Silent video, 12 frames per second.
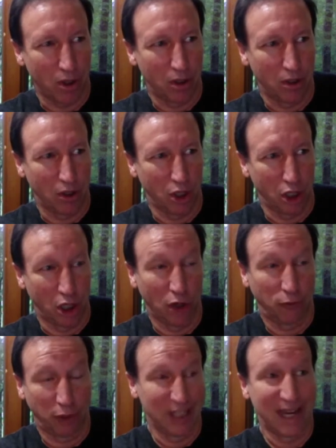you know,
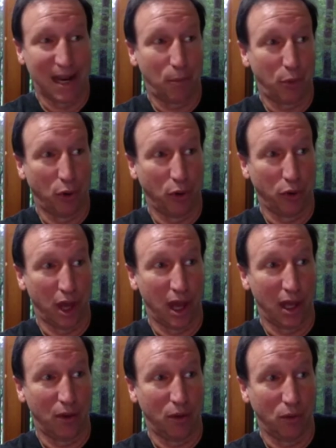for example, that
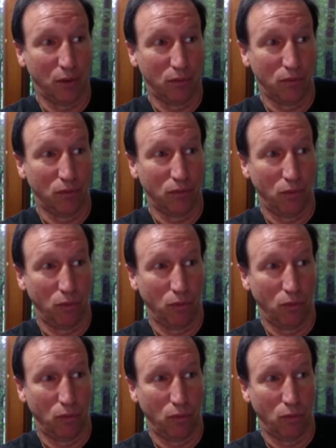
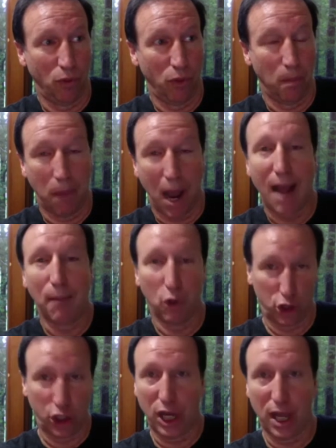the Bible
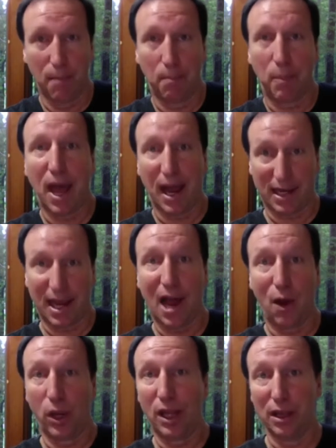should impact how
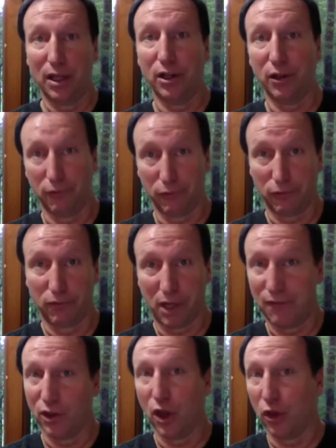we live,
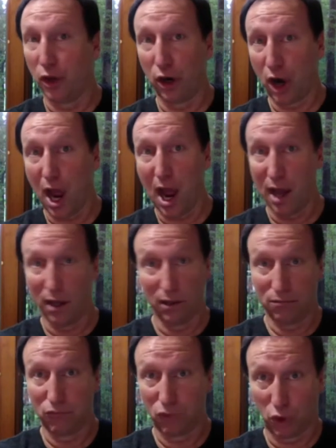even though they're not
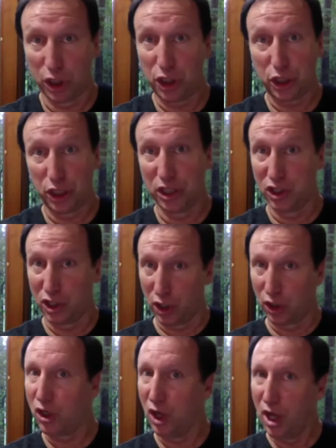Christians, they're
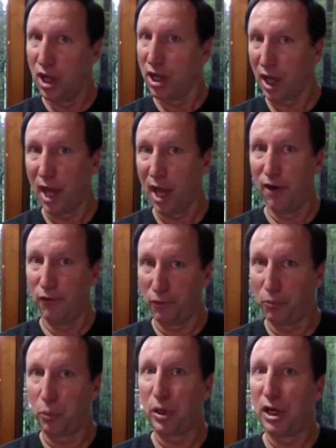kind of
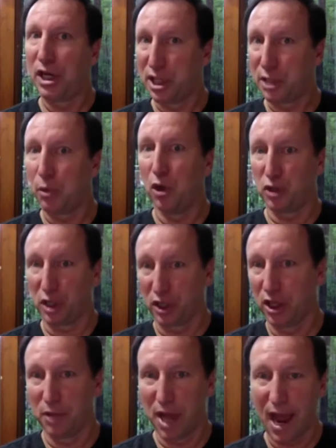predisposing
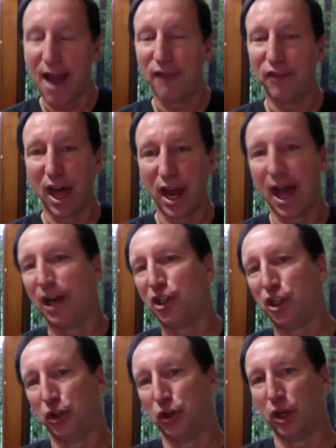them to have that
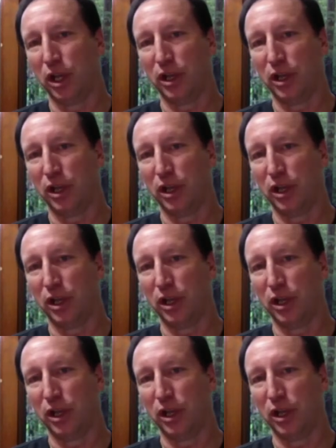attitude, and